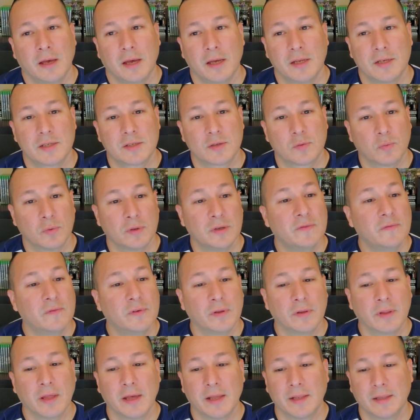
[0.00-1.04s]
and just
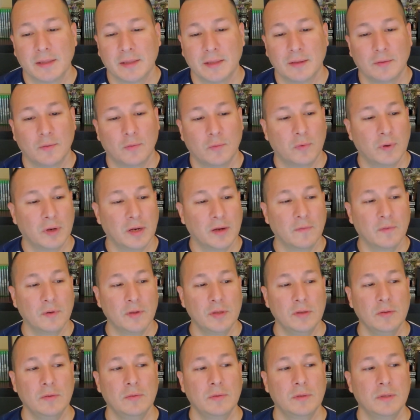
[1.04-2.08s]
refill that. Whatever
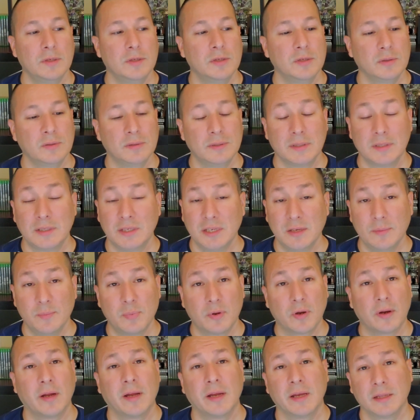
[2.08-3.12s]
you can do to
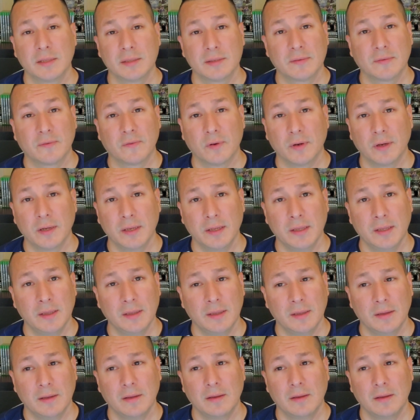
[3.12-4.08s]
keep your hands free,